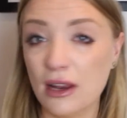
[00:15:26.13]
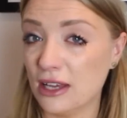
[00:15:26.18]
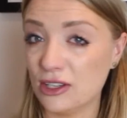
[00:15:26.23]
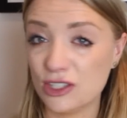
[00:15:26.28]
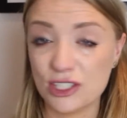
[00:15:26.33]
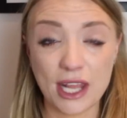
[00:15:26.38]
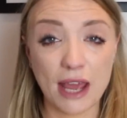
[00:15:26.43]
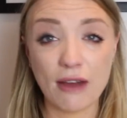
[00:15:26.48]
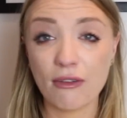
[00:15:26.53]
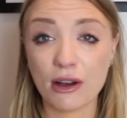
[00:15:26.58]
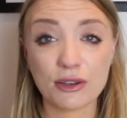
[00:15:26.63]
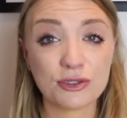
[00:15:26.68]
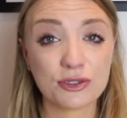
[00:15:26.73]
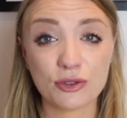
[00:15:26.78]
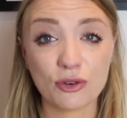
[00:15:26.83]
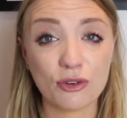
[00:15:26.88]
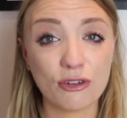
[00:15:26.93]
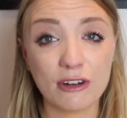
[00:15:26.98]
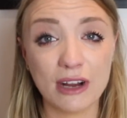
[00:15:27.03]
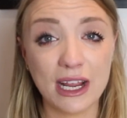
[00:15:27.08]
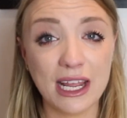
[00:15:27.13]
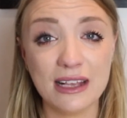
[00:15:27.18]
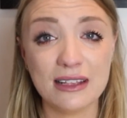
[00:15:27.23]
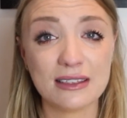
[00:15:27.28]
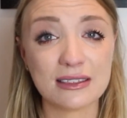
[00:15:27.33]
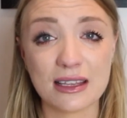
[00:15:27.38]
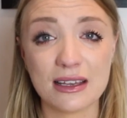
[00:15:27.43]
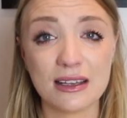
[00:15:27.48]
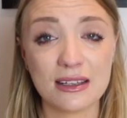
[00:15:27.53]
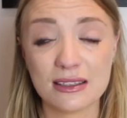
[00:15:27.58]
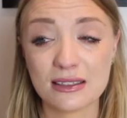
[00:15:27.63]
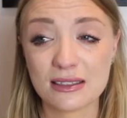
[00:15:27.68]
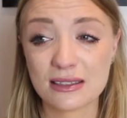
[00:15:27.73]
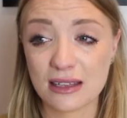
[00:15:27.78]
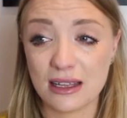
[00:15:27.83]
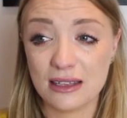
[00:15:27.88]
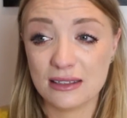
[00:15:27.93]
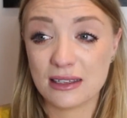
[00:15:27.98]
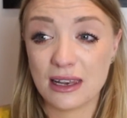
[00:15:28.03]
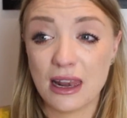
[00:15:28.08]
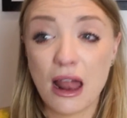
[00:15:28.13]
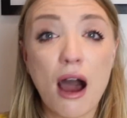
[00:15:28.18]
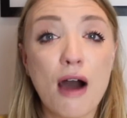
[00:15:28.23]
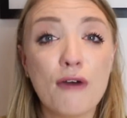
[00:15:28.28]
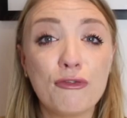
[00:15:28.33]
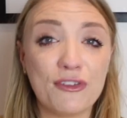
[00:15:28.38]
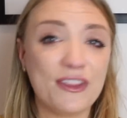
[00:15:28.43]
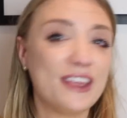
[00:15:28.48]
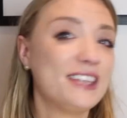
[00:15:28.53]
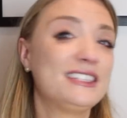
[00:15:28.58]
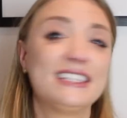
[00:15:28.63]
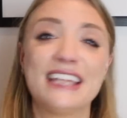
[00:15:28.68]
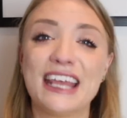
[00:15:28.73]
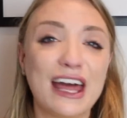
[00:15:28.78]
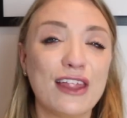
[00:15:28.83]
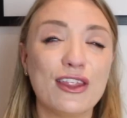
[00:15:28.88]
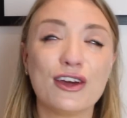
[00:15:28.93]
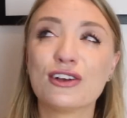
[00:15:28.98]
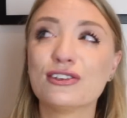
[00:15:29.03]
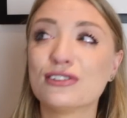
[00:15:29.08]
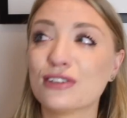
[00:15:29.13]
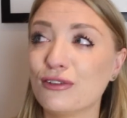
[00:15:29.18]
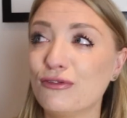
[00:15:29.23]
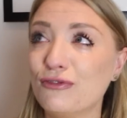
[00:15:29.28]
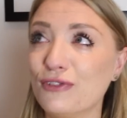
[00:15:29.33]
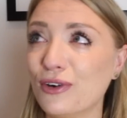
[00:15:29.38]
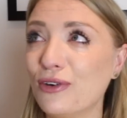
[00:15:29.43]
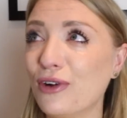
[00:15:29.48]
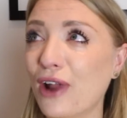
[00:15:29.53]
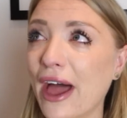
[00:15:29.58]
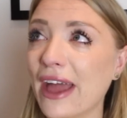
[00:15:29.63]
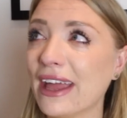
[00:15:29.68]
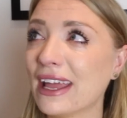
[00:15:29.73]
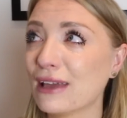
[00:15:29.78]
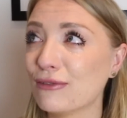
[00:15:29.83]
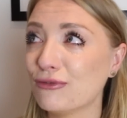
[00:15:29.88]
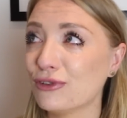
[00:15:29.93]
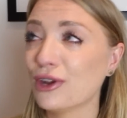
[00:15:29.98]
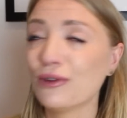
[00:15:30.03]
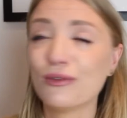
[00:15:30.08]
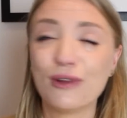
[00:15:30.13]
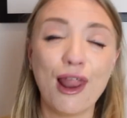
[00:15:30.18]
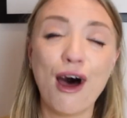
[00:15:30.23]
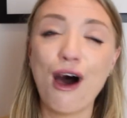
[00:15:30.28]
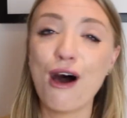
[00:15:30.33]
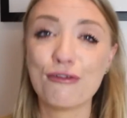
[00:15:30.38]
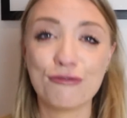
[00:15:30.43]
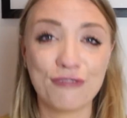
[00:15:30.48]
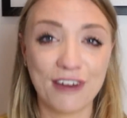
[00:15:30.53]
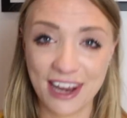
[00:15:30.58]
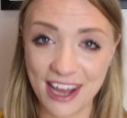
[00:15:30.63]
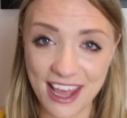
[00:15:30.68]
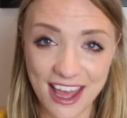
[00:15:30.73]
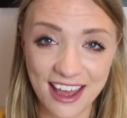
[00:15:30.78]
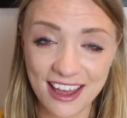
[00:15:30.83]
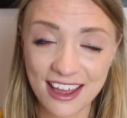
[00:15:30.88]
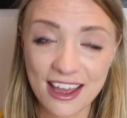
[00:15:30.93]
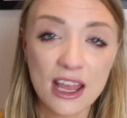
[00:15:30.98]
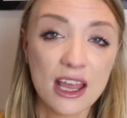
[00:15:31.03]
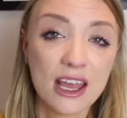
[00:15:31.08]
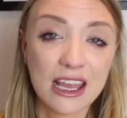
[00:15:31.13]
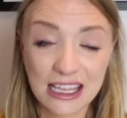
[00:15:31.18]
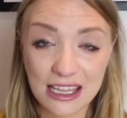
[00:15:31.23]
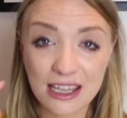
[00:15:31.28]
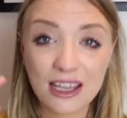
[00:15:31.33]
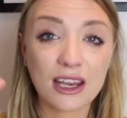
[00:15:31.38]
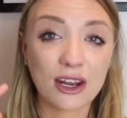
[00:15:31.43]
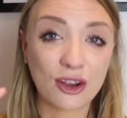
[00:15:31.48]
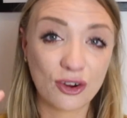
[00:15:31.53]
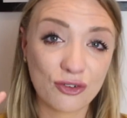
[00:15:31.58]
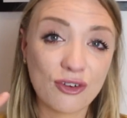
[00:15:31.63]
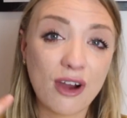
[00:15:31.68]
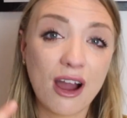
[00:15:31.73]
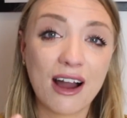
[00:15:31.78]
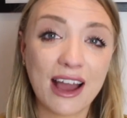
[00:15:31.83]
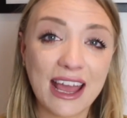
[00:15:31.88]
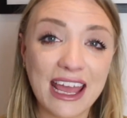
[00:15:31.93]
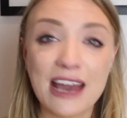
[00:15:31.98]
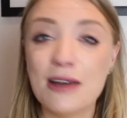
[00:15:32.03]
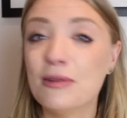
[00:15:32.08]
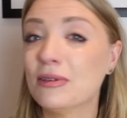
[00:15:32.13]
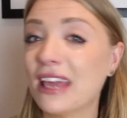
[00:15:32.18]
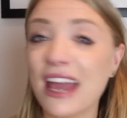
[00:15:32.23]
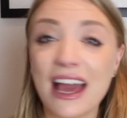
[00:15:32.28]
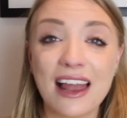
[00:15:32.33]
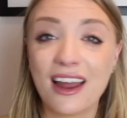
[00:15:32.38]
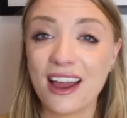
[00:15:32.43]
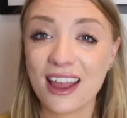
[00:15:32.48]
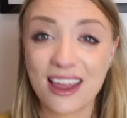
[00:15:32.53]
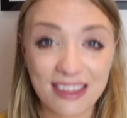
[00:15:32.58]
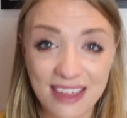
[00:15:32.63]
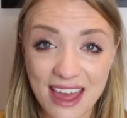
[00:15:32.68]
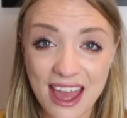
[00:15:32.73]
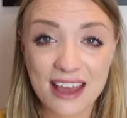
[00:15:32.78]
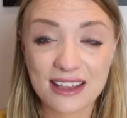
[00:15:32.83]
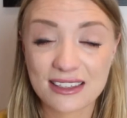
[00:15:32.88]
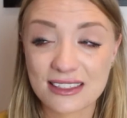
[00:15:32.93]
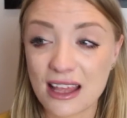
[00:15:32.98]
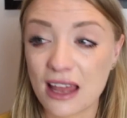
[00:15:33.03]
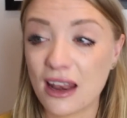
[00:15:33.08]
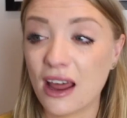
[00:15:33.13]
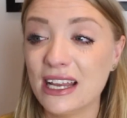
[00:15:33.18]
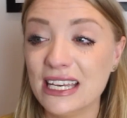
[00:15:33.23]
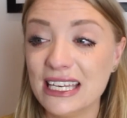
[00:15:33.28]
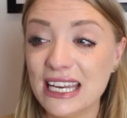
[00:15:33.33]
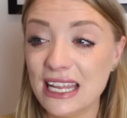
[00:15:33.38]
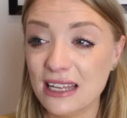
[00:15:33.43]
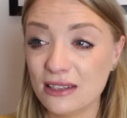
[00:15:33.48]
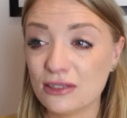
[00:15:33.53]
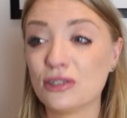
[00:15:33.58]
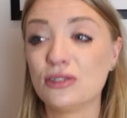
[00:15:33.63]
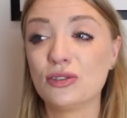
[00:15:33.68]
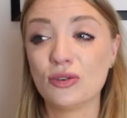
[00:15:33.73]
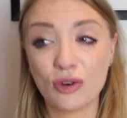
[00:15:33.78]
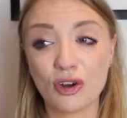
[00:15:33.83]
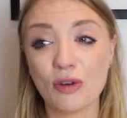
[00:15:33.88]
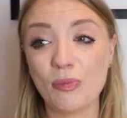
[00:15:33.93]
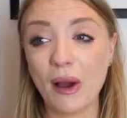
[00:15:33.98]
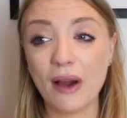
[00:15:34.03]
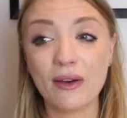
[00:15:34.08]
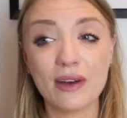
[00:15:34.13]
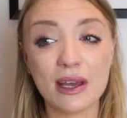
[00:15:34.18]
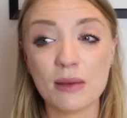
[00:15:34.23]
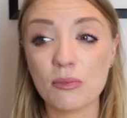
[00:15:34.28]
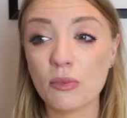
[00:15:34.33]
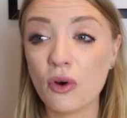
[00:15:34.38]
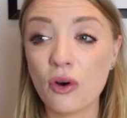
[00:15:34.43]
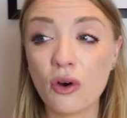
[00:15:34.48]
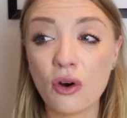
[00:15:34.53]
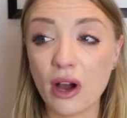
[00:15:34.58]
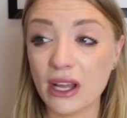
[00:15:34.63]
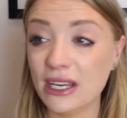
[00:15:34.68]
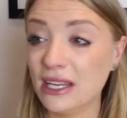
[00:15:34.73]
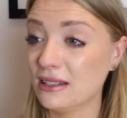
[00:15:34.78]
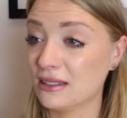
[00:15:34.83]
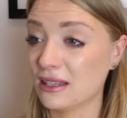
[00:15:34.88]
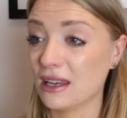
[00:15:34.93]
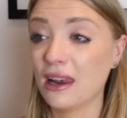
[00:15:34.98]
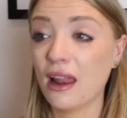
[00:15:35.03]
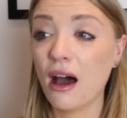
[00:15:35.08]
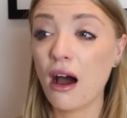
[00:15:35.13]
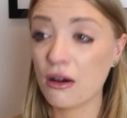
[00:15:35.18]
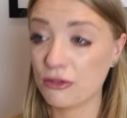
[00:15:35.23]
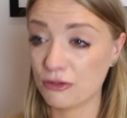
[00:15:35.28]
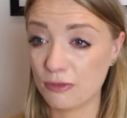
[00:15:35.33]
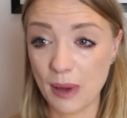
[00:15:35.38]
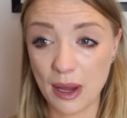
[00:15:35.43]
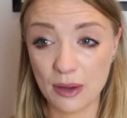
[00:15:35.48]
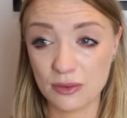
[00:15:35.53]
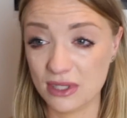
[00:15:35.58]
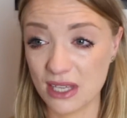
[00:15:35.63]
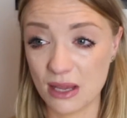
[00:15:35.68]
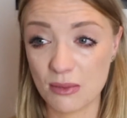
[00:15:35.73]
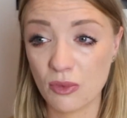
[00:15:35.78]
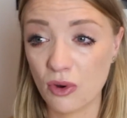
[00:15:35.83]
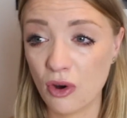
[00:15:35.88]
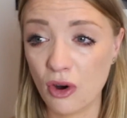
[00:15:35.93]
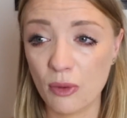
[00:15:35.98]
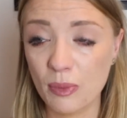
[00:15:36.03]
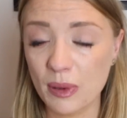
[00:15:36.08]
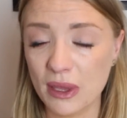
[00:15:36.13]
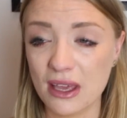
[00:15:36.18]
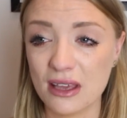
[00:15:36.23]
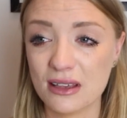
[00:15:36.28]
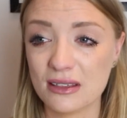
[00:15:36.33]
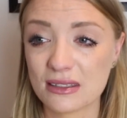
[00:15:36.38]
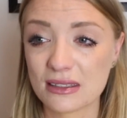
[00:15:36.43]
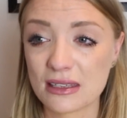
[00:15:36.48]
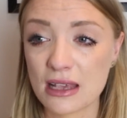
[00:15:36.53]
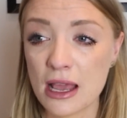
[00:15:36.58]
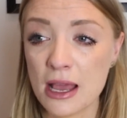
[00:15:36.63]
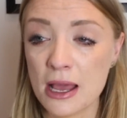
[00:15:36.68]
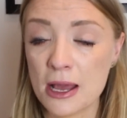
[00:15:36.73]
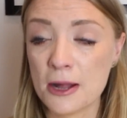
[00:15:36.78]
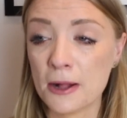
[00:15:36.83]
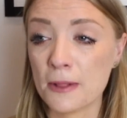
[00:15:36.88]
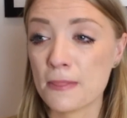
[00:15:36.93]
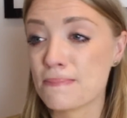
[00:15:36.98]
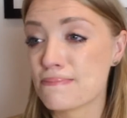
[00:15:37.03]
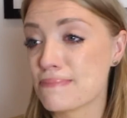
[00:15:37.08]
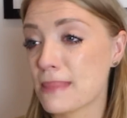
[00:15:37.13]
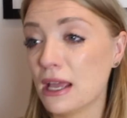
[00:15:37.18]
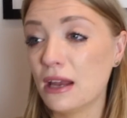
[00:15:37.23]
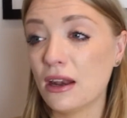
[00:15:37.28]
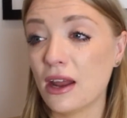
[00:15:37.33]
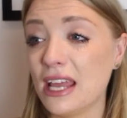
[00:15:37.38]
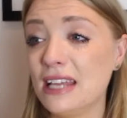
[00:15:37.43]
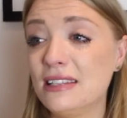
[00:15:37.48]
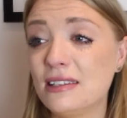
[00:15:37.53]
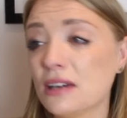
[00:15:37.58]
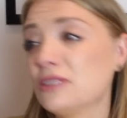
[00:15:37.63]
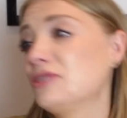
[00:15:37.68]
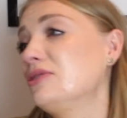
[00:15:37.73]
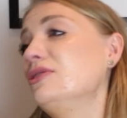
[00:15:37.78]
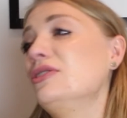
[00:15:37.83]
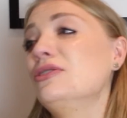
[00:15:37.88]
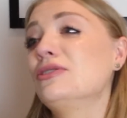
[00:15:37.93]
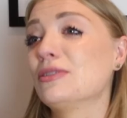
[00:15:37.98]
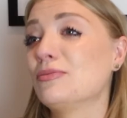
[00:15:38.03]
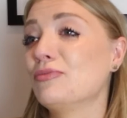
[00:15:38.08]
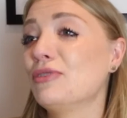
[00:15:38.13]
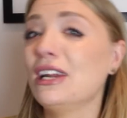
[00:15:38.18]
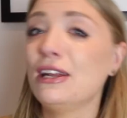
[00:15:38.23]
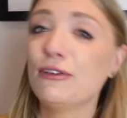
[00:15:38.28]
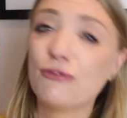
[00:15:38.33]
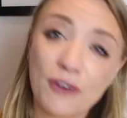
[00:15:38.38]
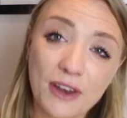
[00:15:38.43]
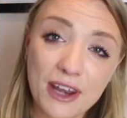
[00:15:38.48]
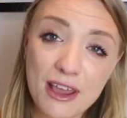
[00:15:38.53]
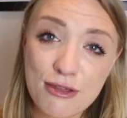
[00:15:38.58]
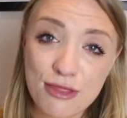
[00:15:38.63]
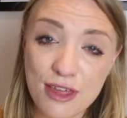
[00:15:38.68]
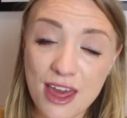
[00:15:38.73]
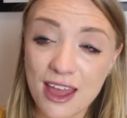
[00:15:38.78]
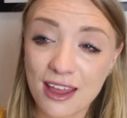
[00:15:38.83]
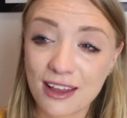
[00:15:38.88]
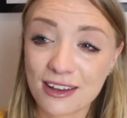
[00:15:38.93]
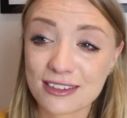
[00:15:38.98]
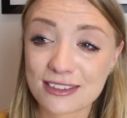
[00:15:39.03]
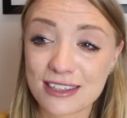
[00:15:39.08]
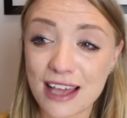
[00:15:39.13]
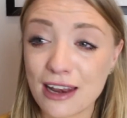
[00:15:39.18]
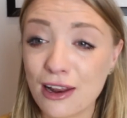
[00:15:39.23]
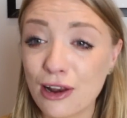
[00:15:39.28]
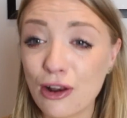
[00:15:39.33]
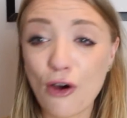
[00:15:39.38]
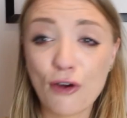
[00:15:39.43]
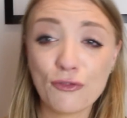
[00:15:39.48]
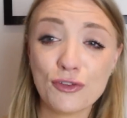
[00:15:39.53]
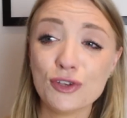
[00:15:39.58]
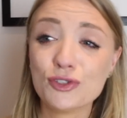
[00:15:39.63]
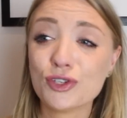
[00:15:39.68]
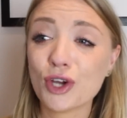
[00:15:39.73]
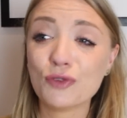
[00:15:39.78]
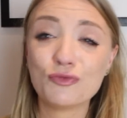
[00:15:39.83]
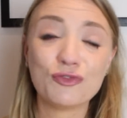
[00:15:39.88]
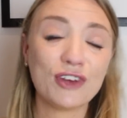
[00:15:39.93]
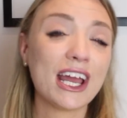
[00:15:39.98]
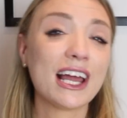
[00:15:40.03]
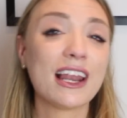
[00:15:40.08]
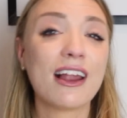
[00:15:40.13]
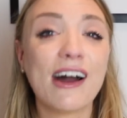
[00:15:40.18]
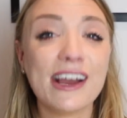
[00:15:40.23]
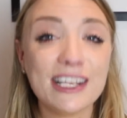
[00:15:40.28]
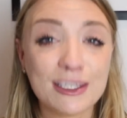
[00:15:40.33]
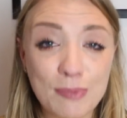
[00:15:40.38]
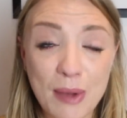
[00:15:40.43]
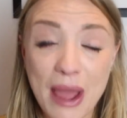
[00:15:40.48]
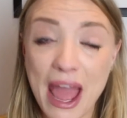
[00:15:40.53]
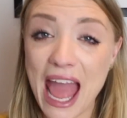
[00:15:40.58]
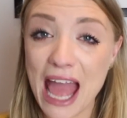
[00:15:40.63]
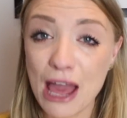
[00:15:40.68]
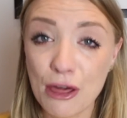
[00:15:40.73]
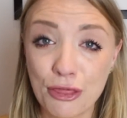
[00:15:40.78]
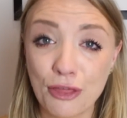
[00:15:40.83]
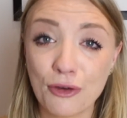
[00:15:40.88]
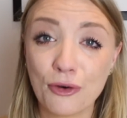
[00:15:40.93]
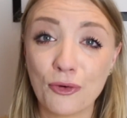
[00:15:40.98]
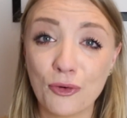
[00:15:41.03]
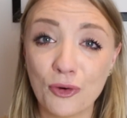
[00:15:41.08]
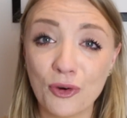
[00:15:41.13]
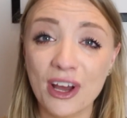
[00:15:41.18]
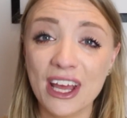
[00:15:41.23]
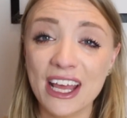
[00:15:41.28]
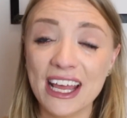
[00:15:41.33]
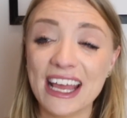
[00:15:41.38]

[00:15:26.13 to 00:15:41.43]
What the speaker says: Let's share our stories. Let's laugh at this together, because I feel like if you don't laugh at it, you're gonna cry and get like this. And I need to talk about it more. I need to laugh about it more, because, you know, he does do some really funny things, and a lot of you don't realise, but Ethel